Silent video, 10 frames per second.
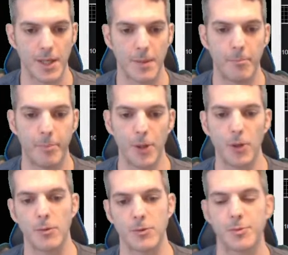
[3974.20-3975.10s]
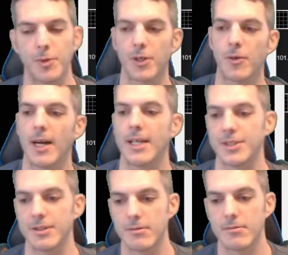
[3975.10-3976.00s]
Boom! Split
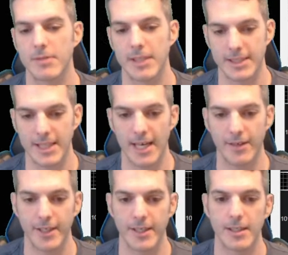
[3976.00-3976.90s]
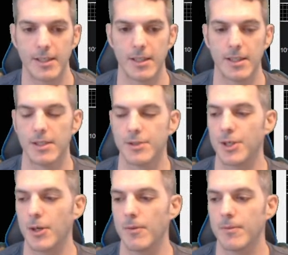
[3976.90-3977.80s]
horizon. Exactly.
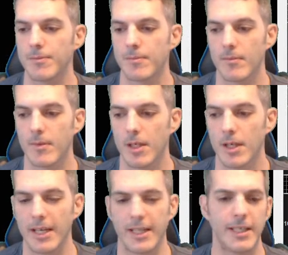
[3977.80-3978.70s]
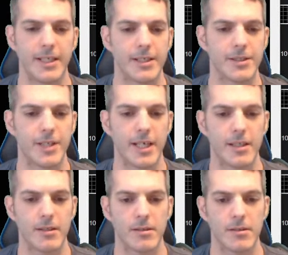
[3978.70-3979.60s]
So, any ideas,
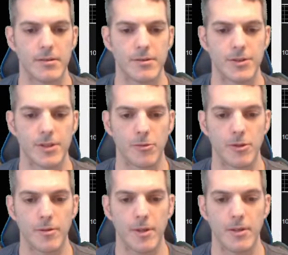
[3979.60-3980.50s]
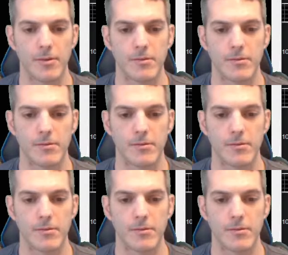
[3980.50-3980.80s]
Dan? Summary route?